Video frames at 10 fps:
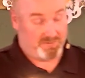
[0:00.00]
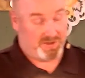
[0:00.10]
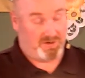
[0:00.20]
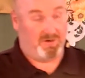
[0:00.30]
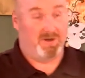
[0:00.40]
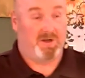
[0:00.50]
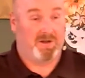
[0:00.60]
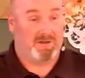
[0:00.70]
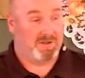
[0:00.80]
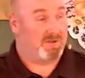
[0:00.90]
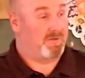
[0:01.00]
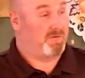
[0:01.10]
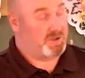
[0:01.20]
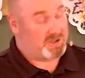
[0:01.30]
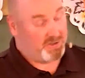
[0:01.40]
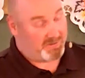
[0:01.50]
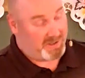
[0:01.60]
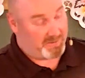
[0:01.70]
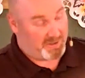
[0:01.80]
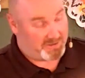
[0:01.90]
So this was the first year of
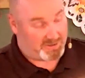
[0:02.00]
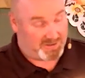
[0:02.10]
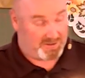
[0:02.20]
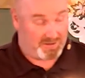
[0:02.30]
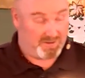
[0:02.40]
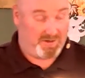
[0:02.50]
King Belshazzar.